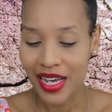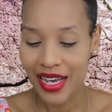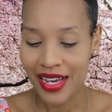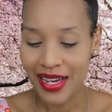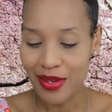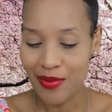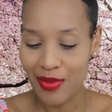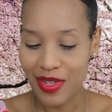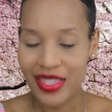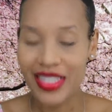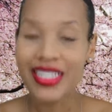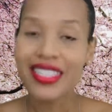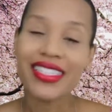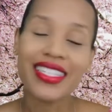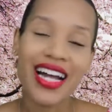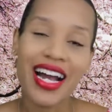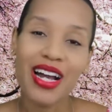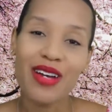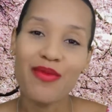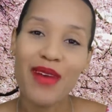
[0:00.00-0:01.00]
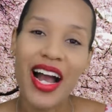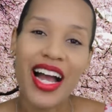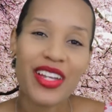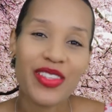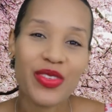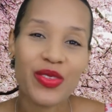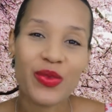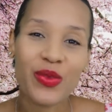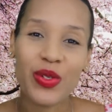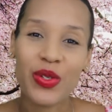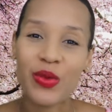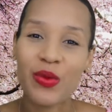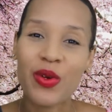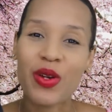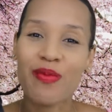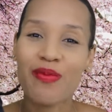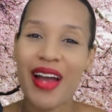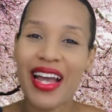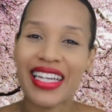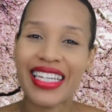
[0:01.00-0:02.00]
but this time I threw it where
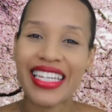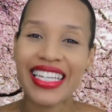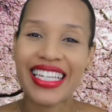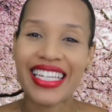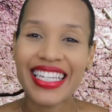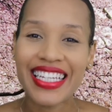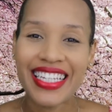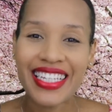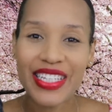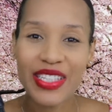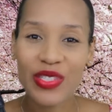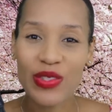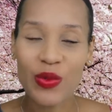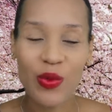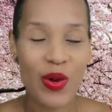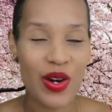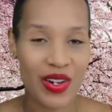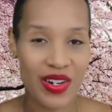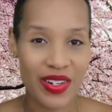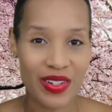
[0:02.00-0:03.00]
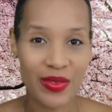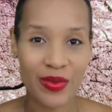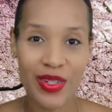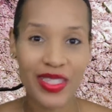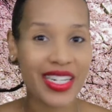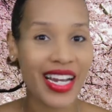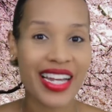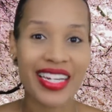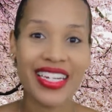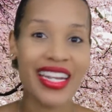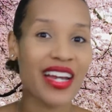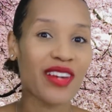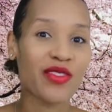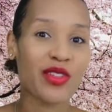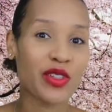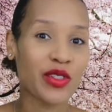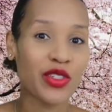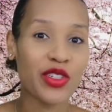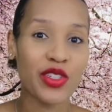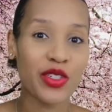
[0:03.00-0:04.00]
my keys were, which I never
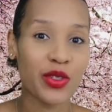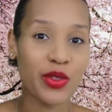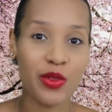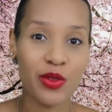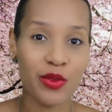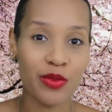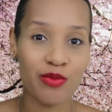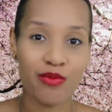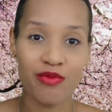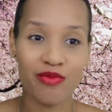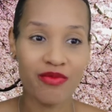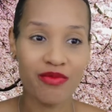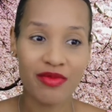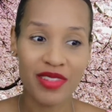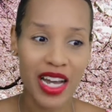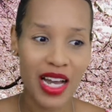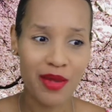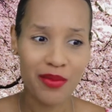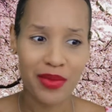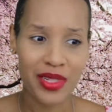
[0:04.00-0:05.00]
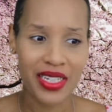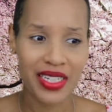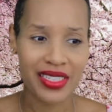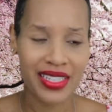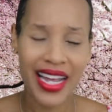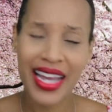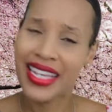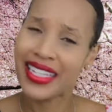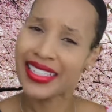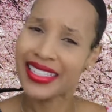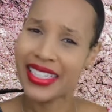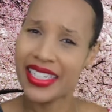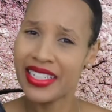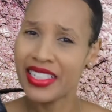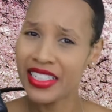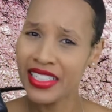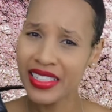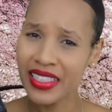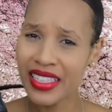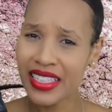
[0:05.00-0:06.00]
do. Not because I
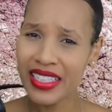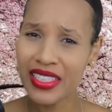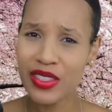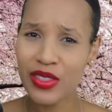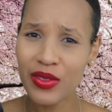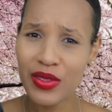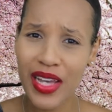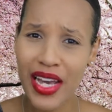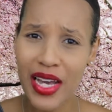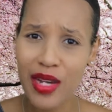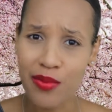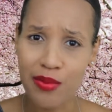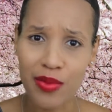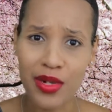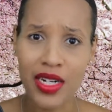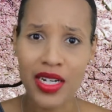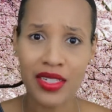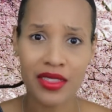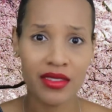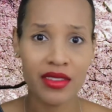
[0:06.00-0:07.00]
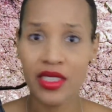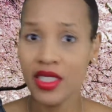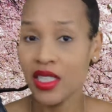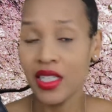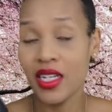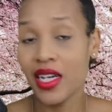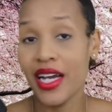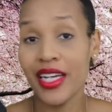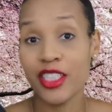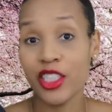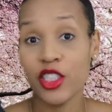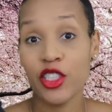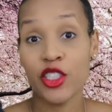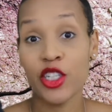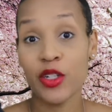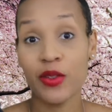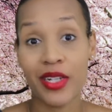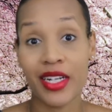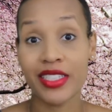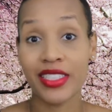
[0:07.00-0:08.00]
intentionally do that, but I just
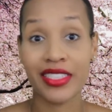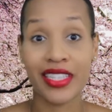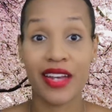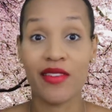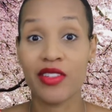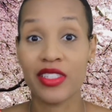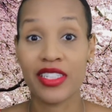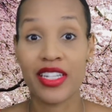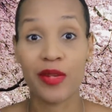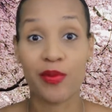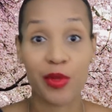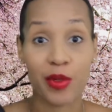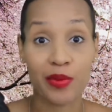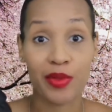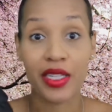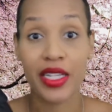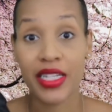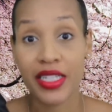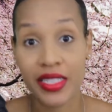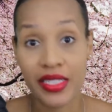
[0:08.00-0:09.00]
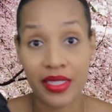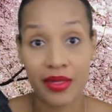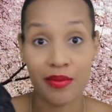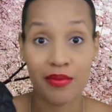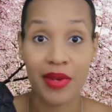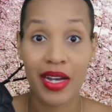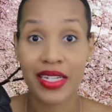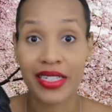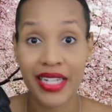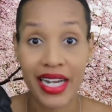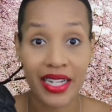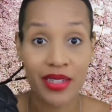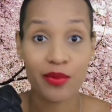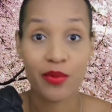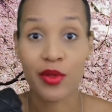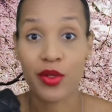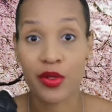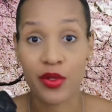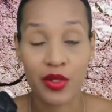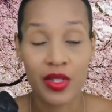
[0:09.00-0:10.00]
don't. I just have a separate place in my
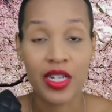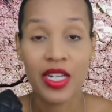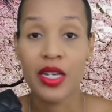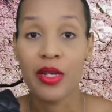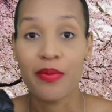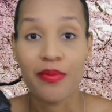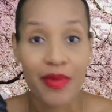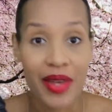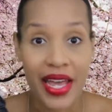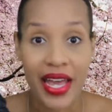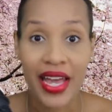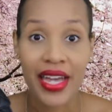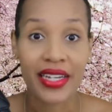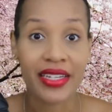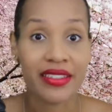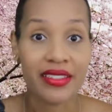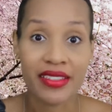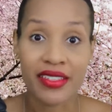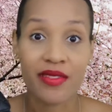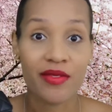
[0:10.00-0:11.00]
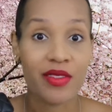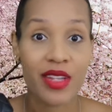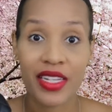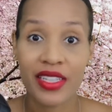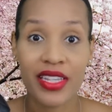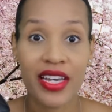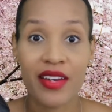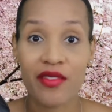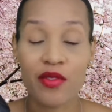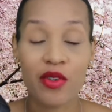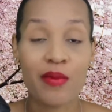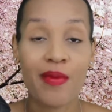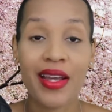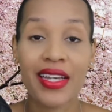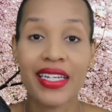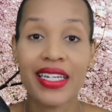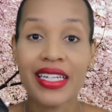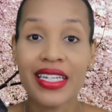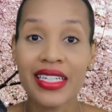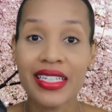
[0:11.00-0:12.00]
diaper bag and stuff like that for my
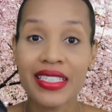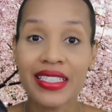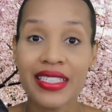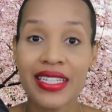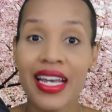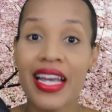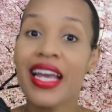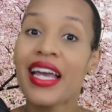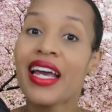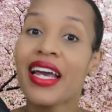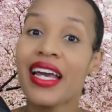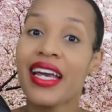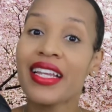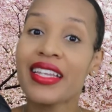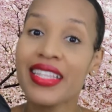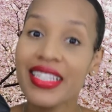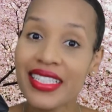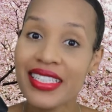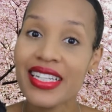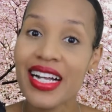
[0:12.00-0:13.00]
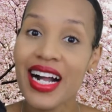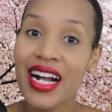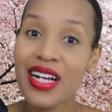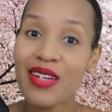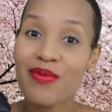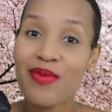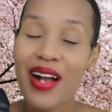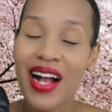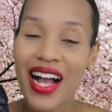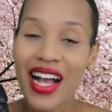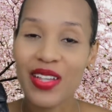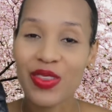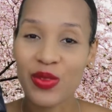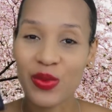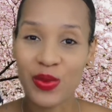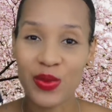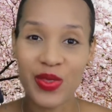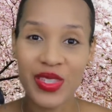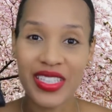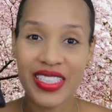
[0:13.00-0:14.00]
keys. And this time I
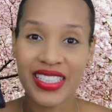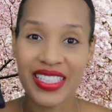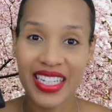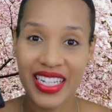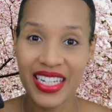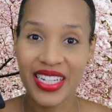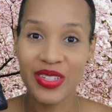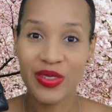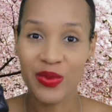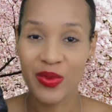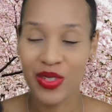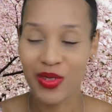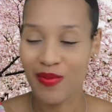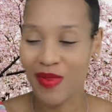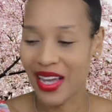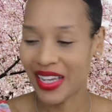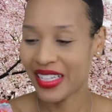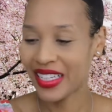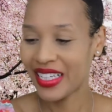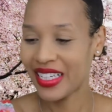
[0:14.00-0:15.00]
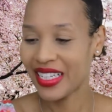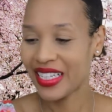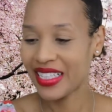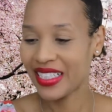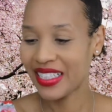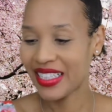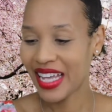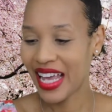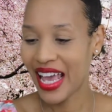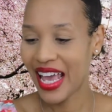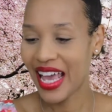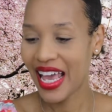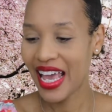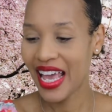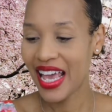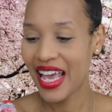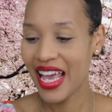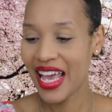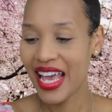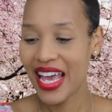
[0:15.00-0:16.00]
threw this in with my keys
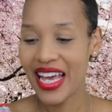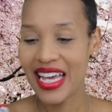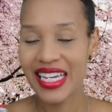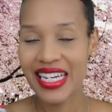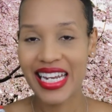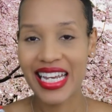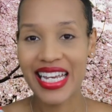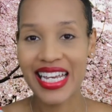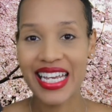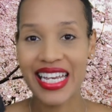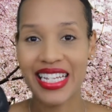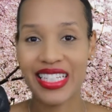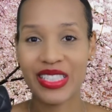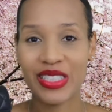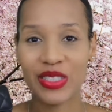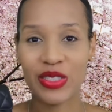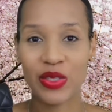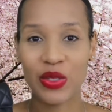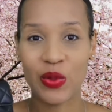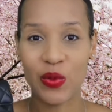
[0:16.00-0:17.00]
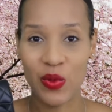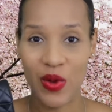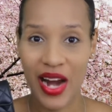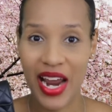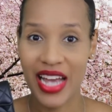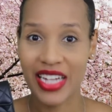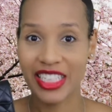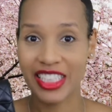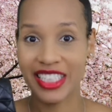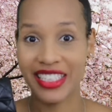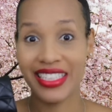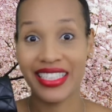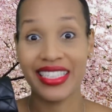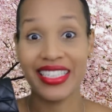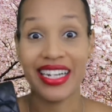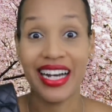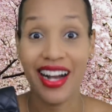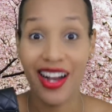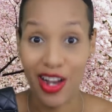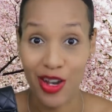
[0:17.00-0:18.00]
and it scratched it
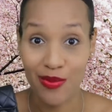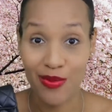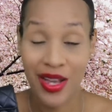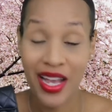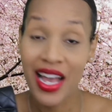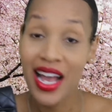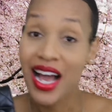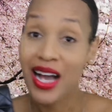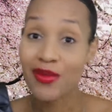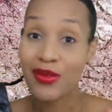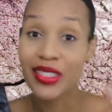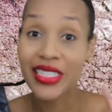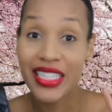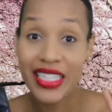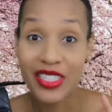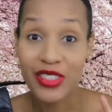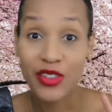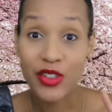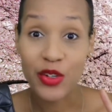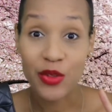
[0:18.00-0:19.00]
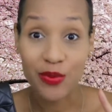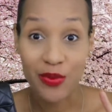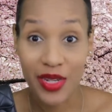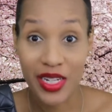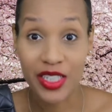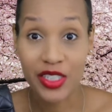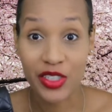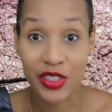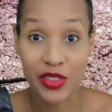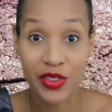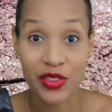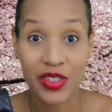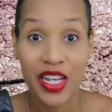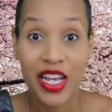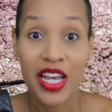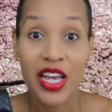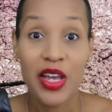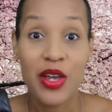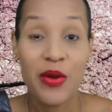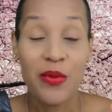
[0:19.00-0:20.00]
up. I'm going to insert pictures
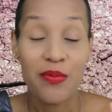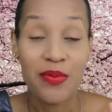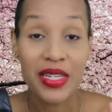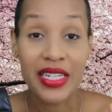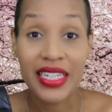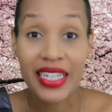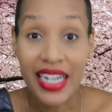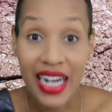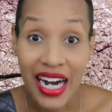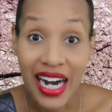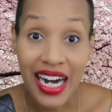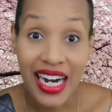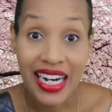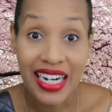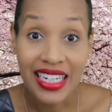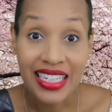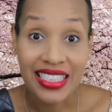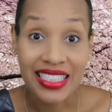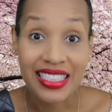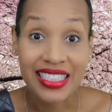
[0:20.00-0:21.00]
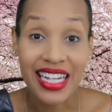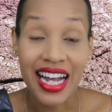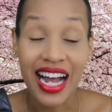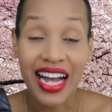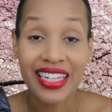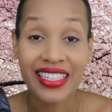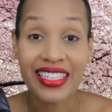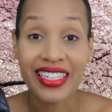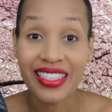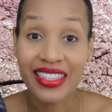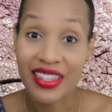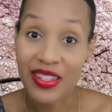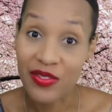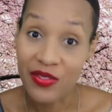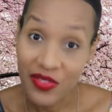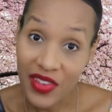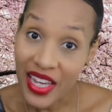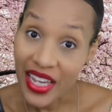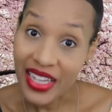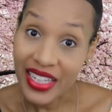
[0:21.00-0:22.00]
because I did the
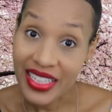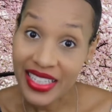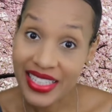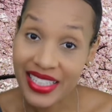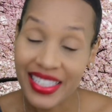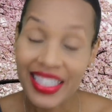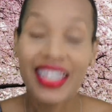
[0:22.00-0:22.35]
fix